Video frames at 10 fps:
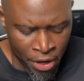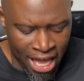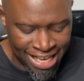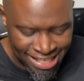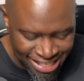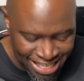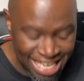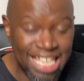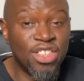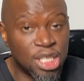And
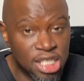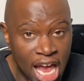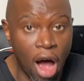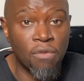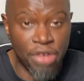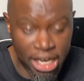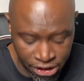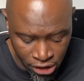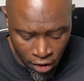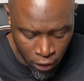see the
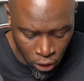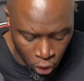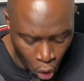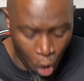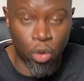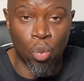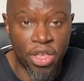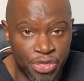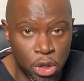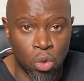salvation of the Lord
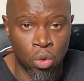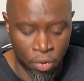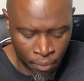with you.